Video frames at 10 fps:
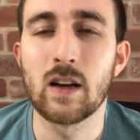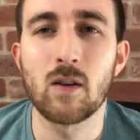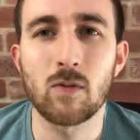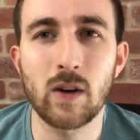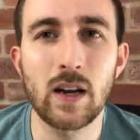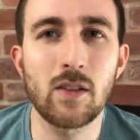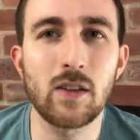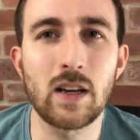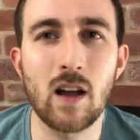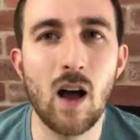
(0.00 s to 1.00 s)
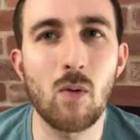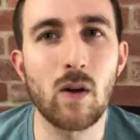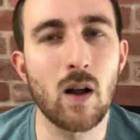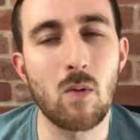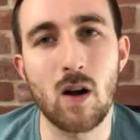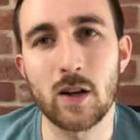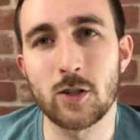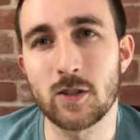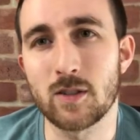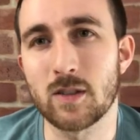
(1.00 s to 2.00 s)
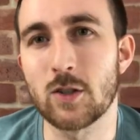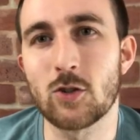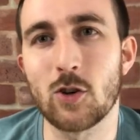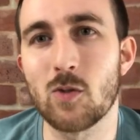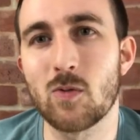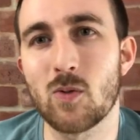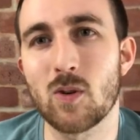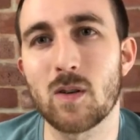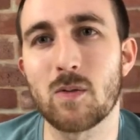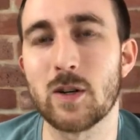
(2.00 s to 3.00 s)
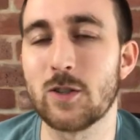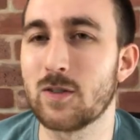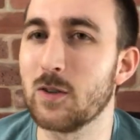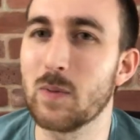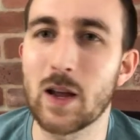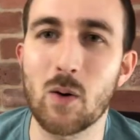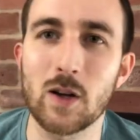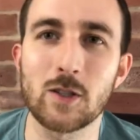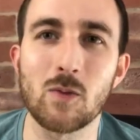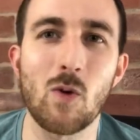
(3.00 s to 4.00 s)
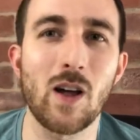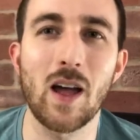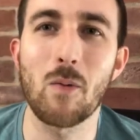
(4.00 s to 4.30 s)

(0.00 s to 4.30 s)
frankly not what I watch this show for, which you may question why I